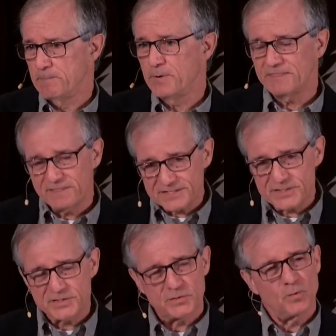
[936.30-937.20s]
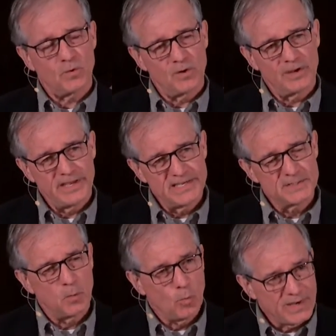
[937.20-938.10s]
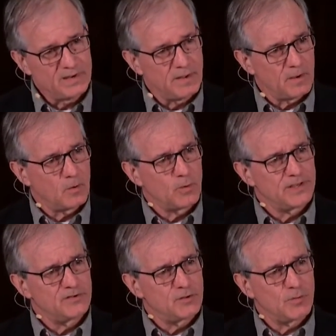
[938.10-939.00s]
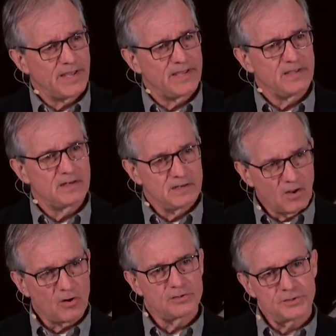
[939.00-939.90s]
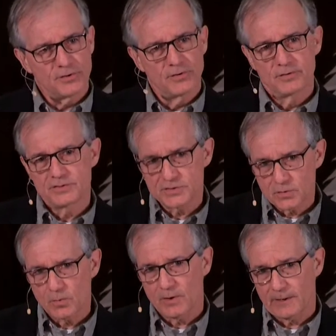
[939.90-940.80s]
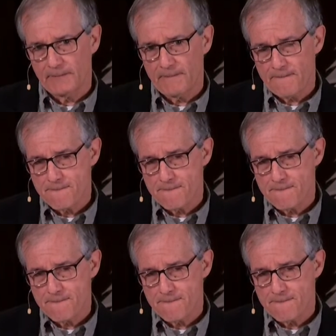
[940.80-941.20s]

But this story is a window into a larger story.